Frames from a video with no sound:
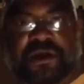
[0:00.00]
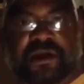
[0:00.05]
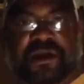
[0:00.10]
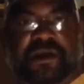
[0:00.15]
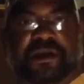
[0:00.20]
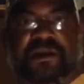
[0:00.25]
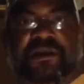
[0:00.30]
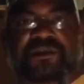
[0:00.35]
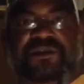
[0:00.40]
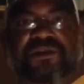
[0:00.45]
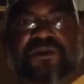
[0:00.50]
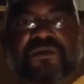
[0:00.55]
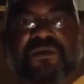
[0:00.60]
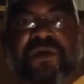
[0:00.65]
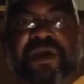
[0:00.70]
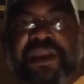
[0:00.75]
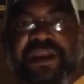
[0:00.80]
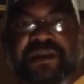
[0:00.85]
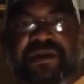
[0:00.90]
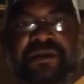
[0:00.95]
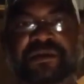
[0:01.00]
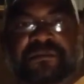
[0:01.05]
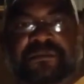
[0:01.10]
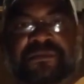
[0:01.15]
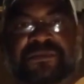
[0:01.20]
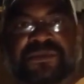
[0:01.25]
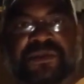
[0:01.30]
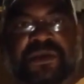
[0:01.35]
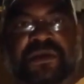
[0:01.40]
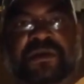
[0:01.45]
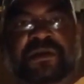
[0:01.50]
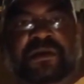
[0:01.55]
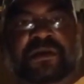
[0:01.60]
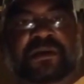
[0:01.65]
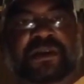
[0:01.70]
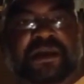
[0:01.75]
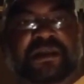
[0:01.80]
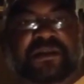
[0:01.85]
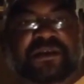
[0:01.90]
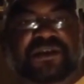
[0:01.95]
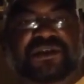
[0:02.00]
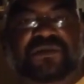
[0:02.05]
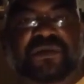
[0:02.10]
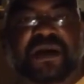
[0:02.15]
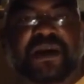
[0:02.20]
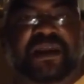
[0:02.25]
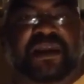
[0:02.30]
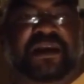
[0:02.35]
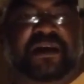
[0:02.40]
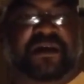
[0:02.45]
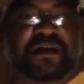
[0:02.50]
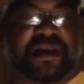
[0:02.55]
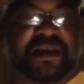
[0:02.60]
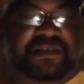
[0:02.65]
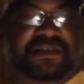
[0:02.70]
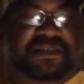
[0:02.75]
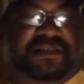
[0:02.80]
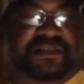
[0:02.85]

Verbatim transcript: and your weight. Now this right here, as